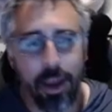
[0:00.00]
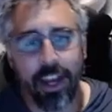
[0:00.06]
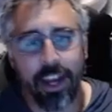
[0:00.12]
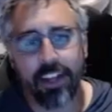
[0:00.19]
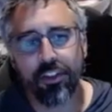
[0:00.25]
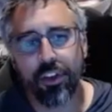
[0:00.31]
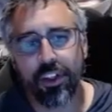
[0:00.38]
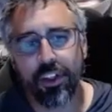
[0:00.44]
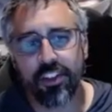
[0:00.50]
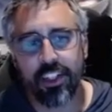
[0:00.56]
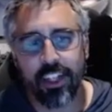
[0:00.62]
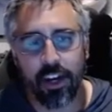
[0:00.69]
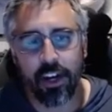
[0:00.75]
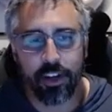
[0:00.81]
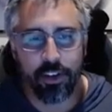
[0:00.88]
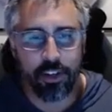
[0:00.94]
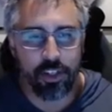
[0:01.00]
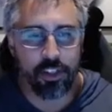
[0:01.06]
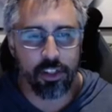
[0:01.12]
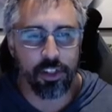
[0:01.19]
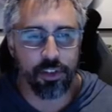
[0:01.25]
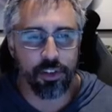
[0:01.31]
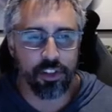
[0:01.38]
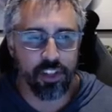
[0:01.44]
and as you can see down here, it
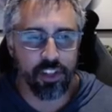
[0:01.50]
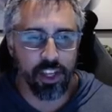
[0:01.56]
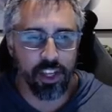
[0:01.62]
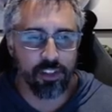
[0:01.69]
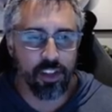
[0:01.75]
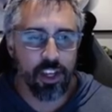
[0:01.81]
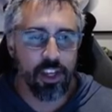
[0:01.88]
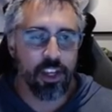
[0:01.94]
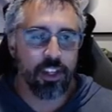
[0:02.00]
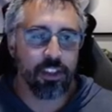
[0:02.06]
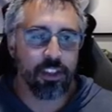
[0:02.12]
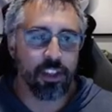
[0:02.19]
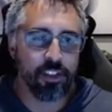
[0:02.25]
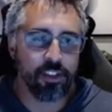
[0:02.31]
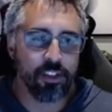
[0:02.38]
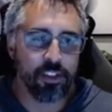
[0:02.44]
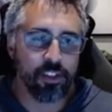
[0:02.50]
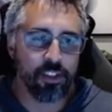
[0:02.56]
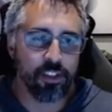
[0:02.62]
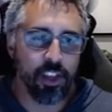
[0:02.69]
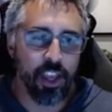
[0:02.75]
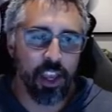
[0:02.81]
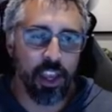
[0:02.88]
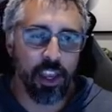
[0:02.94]
clearly states that this is
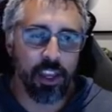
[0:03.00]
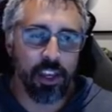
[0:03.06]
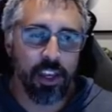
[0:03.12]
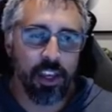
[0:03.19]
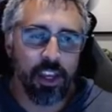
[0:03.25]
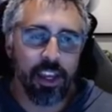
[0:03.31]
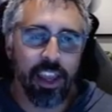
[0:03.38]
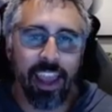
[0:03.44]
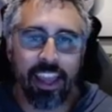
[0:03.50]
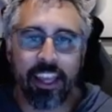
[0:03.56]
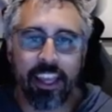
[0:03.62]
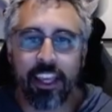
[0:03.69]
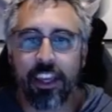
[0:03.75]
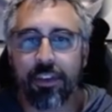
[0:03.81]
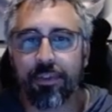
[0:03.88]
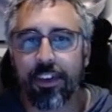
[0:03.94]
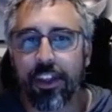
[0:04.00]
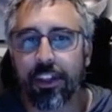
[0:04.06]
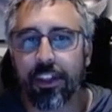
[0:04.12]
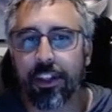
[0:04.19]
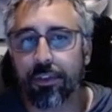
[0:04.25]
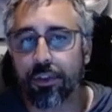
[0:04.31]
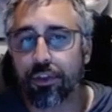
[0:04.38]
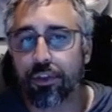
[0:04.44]
a A E V
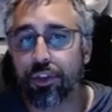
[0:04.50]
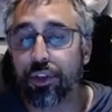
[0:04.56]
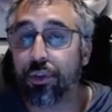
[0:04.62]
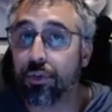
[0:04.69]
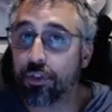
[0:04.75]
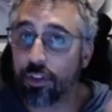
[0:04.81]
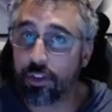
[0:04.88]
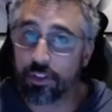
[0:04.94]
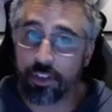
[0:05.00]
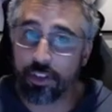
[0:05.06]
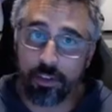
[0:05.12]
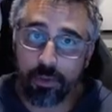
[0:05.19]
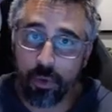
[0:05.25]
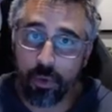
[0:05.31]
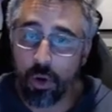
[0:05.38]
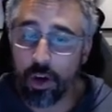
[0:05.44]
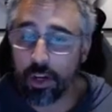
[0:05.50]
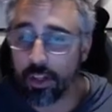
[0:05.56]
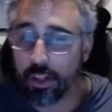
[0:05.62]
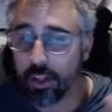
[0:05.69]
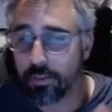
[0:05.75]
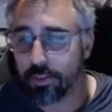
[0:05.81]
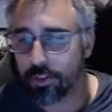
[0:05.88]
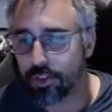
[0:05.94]
level two. So there's a level one, a
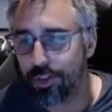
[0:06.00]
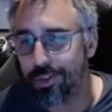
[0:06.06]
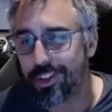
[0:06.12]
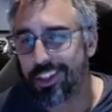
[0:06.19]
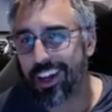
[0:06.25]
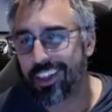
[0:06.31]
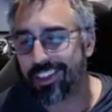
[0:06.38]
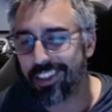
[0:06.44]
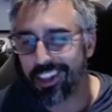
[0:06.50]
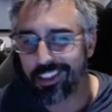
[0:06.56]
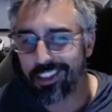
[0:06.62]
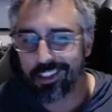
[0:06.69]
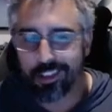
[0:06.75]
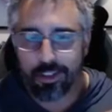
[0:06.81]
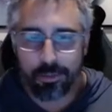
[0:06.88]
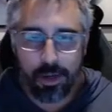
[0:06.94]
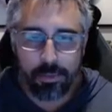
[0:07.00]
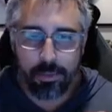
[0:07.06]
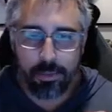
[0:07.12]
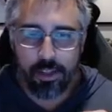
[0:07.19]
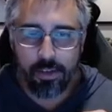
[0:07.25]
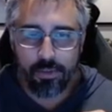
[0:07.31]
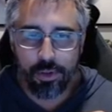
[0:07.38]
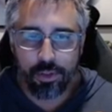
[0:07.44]
level two, and I think there might be a
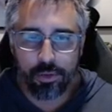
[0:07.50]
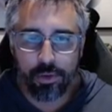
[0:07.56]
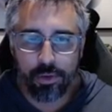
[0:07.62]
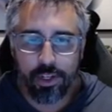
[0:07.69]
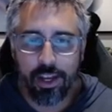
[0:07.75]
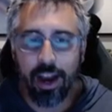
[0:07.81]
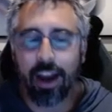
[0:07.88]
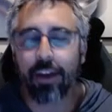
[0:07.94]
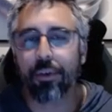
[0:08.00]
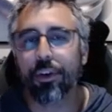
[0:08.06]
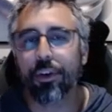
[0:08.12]
level three. I don't